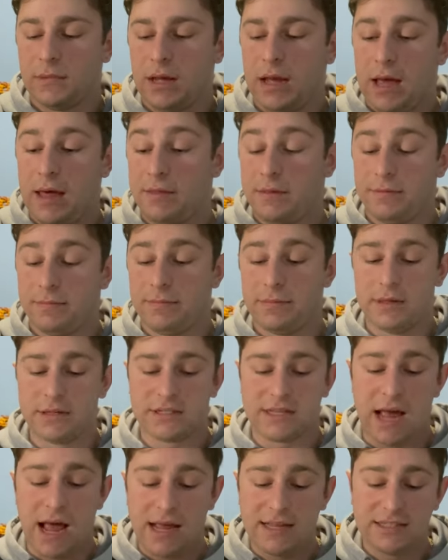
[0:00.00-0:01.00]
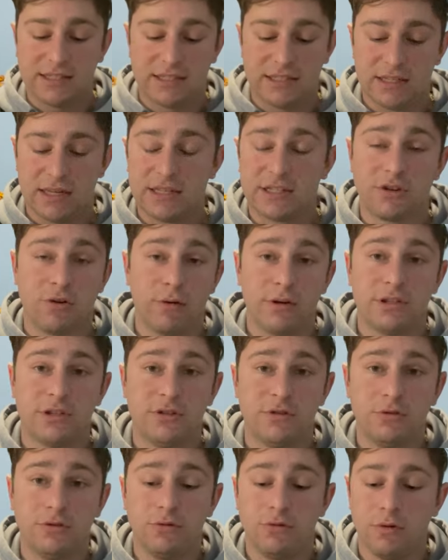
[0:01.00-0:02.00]
and the size is going
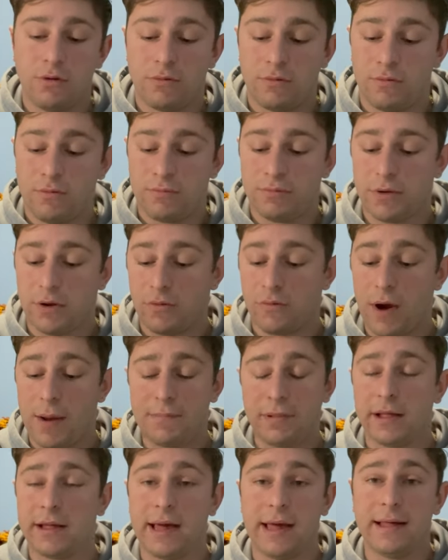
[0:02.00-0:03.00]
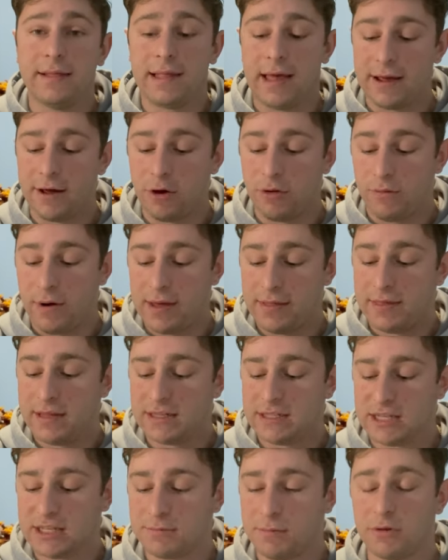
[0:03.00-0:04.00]
to replicate Lego, right?
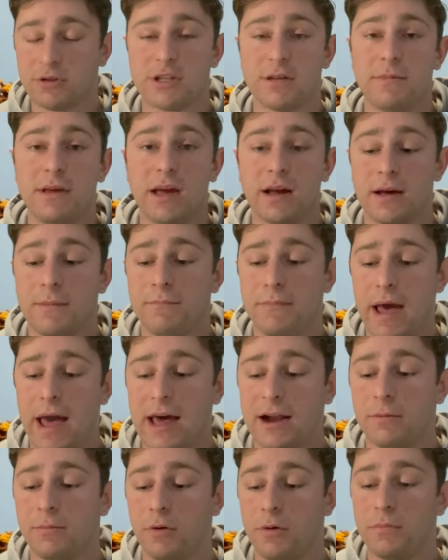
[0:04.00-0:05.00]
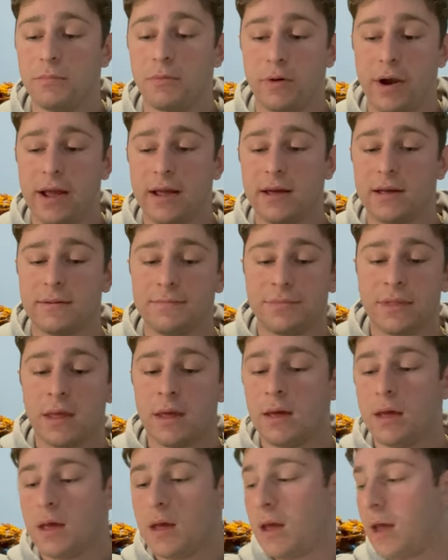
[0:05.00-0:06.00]
This is supposed to be a compatible brick
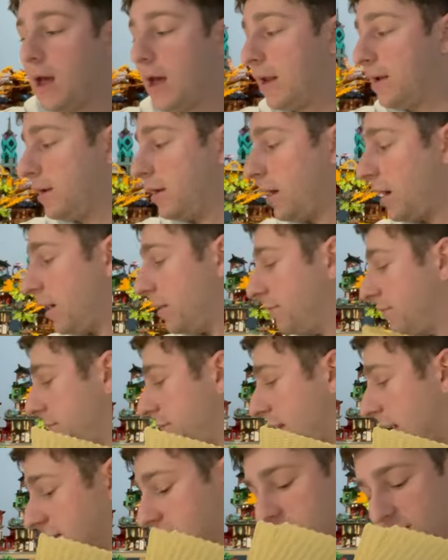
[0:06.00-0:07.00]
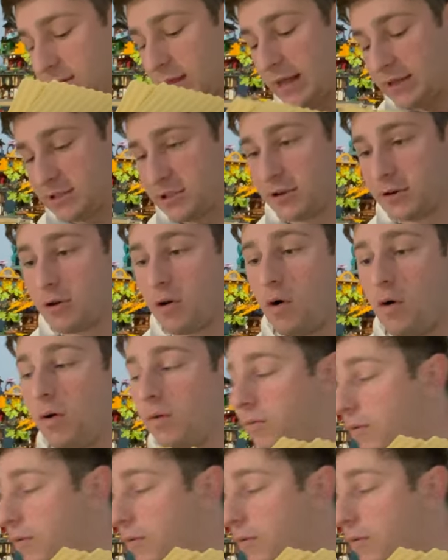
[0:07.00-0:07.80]
and uh, that's that's their goal,